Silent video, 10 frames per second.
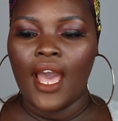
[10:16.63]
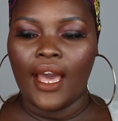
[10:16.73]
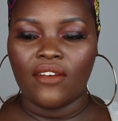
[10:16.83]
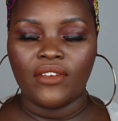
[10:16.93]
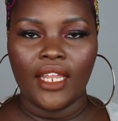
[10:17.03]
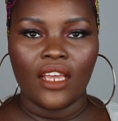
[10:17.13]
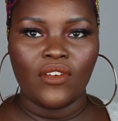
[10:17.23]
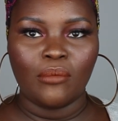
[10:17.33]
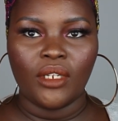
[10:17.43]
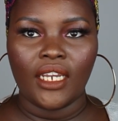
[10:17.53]
I feel like if
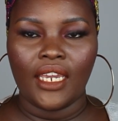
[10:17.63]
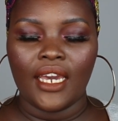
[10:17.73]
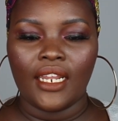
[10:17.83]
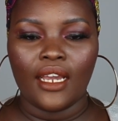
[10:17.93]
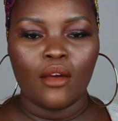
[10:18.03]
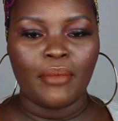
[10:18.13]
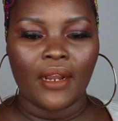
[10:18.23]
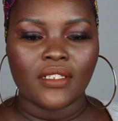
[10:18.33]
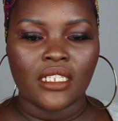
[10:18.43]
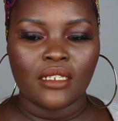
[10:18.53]
I'm looking at it in
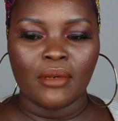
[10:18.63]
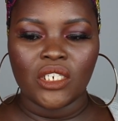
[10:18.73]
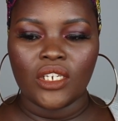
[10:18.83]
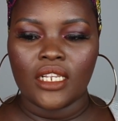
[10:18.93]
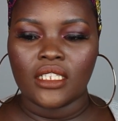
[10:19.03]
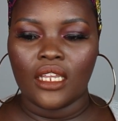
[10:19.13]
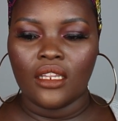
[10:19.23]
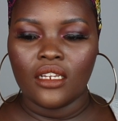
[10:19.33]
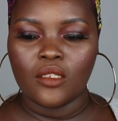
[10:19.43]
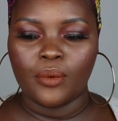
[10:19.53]
comparison to my chest, it
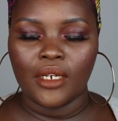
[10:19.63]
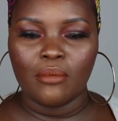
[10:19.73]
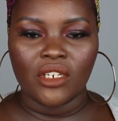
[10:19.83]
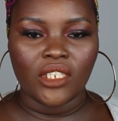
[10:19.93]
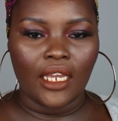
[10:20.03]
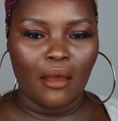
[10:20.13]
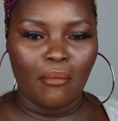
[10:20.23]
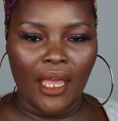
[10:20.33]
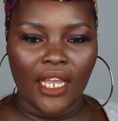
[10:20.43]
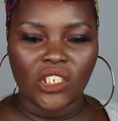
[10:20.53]
looks pretty much like a
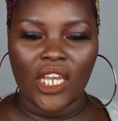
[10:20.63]
match.